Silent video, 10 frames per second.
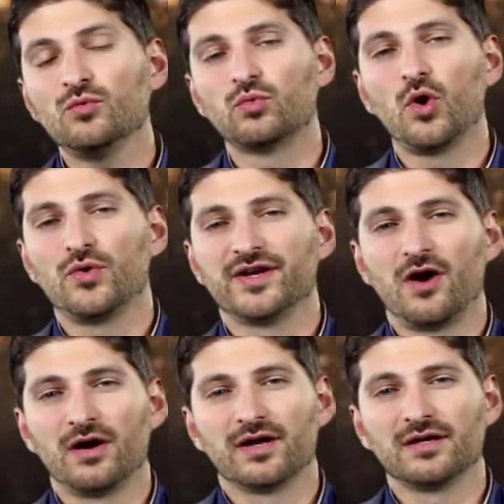wrote an
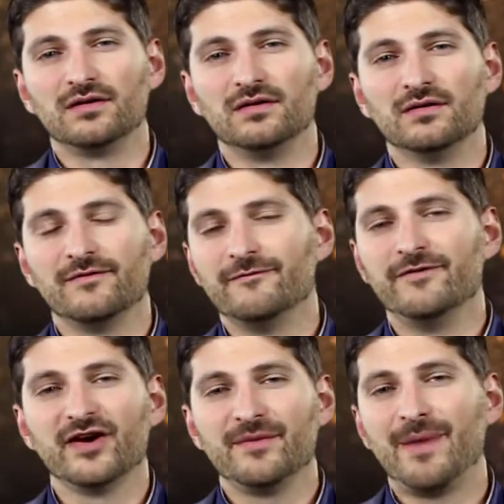article,
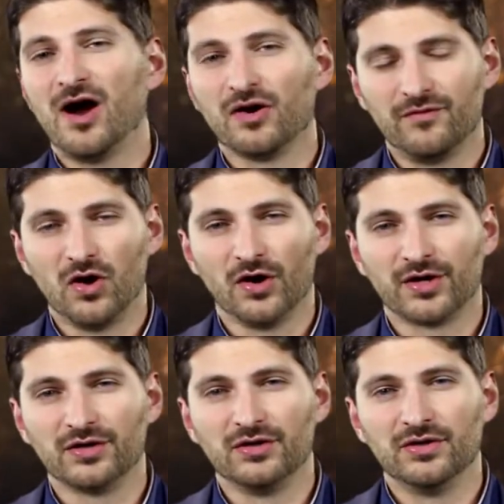very powerful
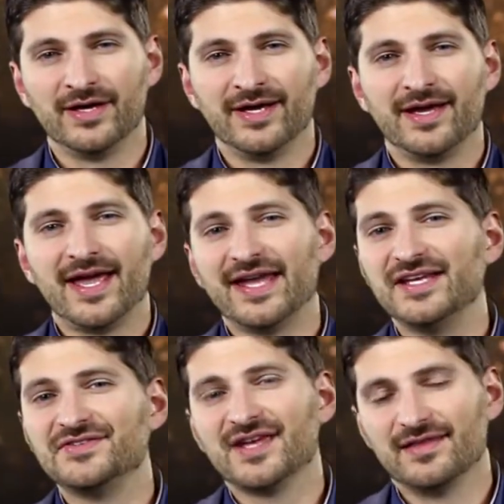article, and he
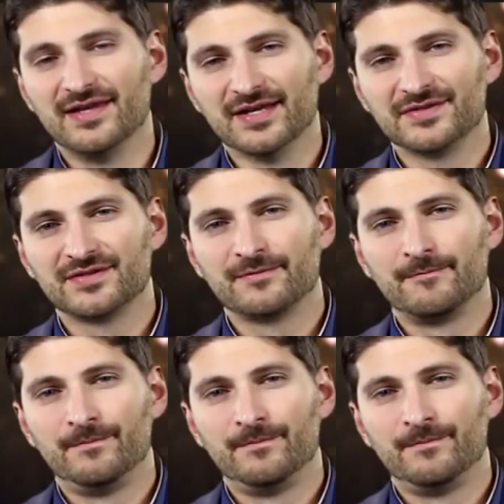said this: